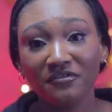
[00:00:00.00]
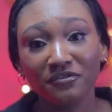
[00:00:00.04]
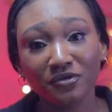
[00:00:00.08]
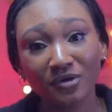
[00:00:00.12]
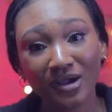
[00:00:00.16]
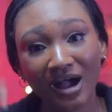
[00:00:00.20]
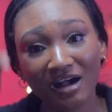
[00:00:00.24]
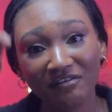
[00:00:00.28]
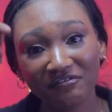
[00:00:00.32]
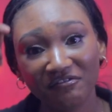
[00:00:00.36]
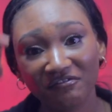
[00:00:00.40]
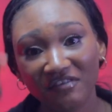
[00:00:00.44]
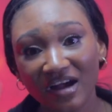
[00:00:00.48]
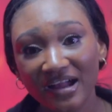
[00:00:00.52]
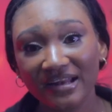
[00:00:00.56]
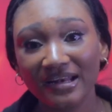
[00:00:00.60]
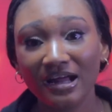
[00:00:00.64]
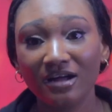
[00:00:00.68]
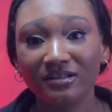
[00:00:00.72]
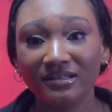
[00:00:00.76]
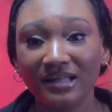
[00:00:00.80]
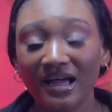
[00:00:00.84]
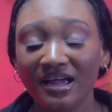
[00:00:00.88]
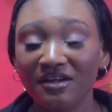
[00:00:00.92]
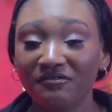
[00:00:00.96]
If you can't find
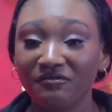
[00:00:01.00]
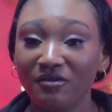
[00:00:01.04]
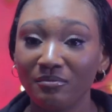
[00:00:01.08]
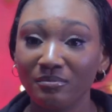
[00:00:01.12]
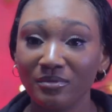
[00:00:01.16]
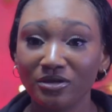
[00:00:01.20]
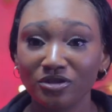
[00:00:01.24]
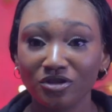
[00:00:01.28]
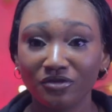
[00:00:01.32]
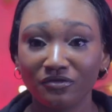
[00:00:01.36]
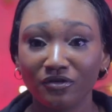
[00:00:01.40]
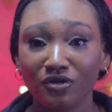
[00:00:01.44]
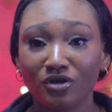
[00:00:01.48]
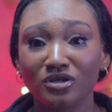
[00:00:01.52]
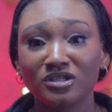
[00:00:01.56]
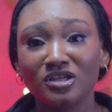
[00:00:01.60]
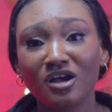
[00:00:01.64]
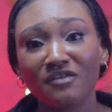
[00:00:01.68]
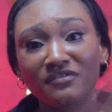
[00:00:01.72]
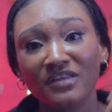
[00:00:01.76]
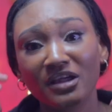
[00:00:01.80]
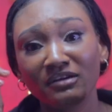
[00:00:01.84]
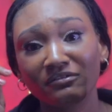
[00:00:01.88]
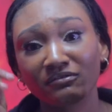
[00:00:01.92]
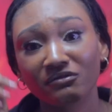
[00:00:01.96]
out that information for
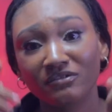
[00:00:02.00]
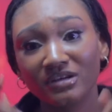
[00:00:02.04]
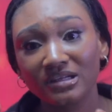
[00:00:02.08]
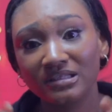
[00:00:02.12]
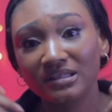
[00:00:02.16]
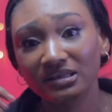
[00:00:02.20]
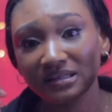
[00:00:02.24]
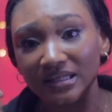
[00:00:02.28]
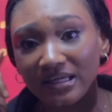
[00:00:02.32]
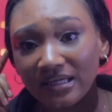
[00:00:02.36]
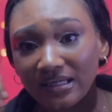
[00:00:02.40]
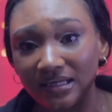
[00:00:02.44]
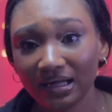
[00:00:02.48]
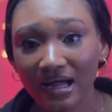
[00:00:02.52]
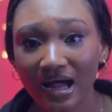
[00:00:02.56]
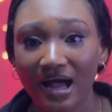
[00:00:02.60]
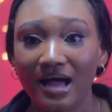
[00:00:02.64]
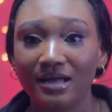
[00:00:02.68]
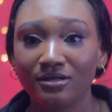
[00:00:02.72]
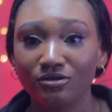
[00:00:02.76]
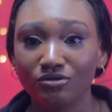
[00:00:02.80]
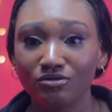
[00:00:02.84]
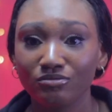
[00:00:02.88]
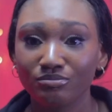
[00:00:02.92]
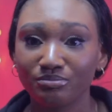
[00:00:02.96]
yourself, then rethink
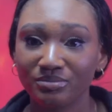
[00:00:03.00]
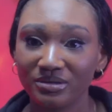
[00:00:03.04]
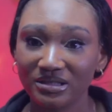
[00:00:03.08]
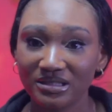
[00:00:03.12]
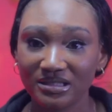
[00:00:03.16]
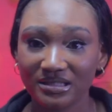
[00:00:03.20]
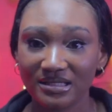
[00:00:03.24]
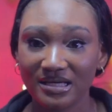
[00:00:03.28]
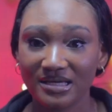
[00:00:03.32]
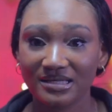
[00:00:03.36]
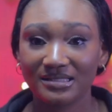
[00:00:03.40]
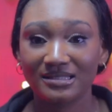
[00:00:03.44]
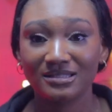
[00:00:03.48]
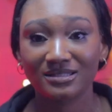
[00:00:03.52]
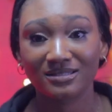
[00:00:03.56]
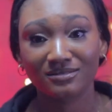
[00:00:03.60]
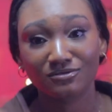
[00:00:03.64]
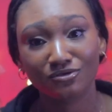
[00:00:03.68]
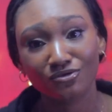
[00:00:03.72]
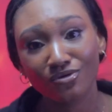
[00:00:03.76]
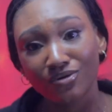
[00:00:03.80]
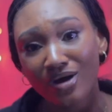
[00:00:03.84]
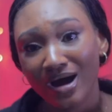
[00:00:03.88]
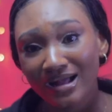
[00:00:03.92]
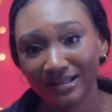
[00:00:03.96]
candle business.
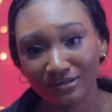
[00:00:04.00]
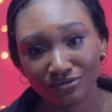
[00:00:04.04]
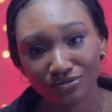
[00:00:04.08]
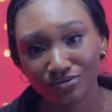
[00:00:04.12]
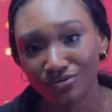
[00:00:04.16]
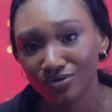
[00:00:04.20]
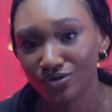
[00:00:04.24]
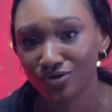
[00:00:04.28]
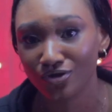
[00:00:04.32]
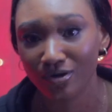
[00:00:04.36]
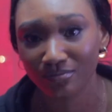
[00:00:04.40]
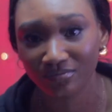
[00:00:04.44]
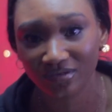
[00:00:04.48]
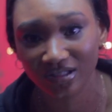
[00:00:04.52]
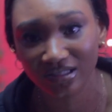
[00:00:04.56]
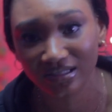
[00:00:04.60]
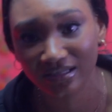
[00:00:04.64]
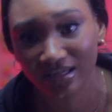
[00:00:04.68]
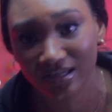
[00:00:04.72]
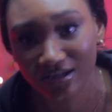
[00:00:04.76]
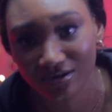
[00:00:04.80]
Go and do something